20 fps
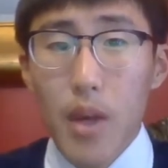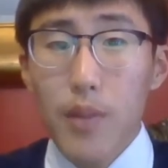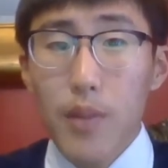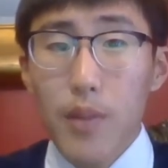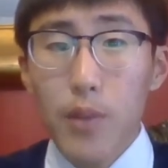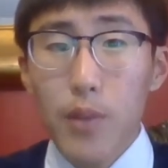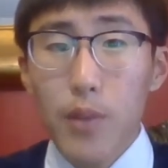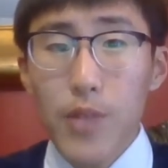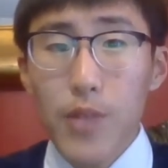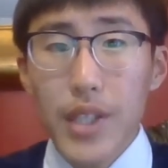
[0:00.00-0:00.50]

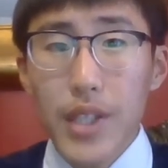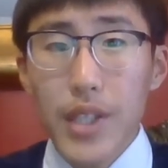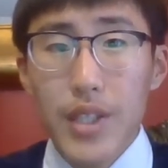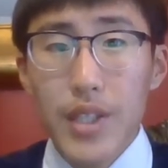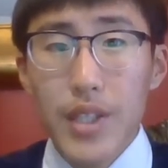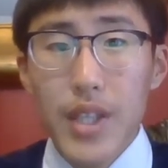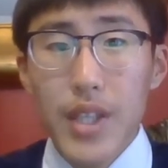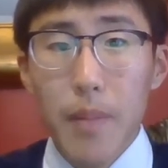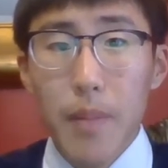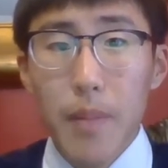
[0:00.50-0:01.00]
feel free to
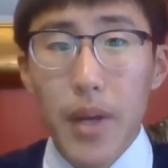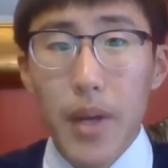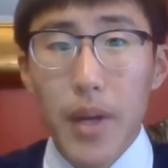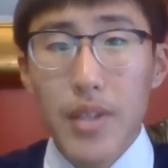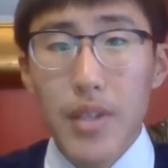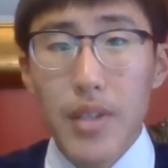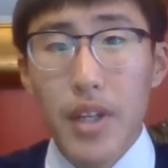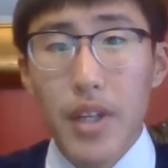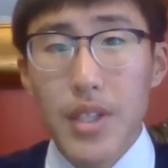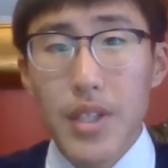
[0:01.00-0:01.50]
DM
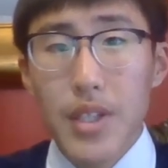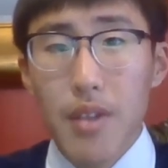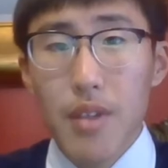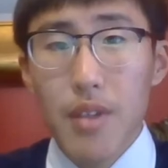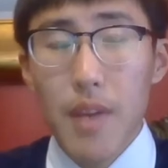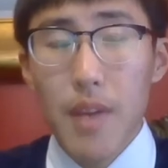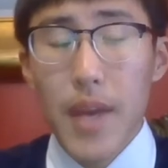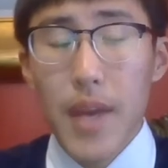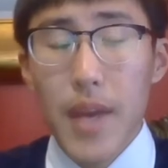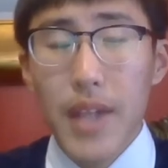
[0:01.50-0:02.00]
Boss on
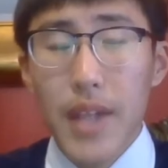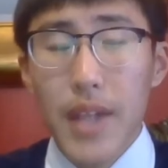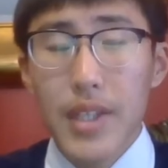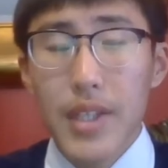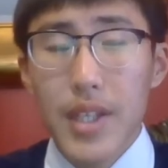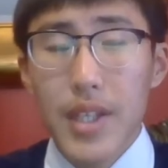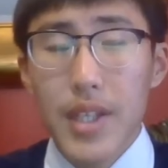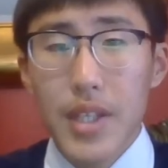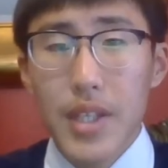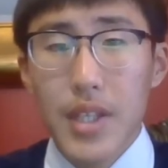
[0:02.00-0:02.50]
Instagram at
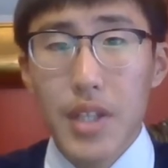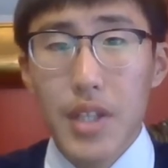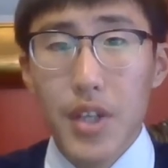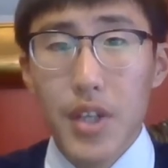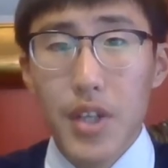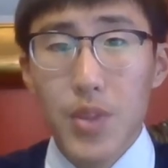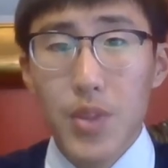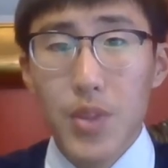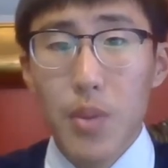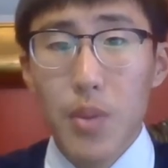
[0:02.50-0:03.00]
TSS
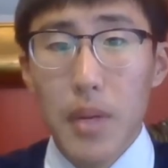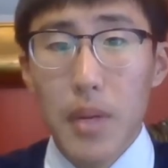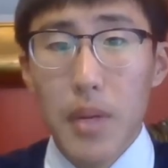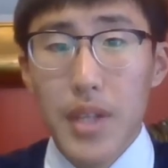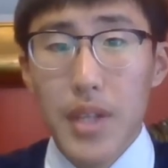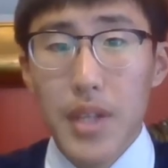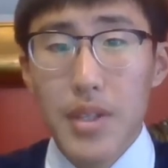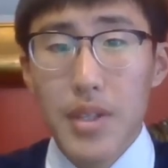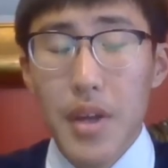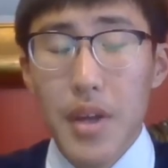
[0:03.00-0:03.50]
underscore
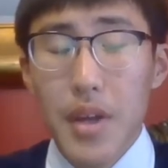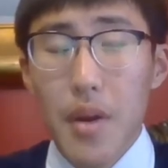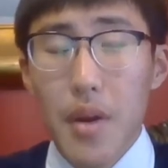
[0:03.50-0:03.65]
Boss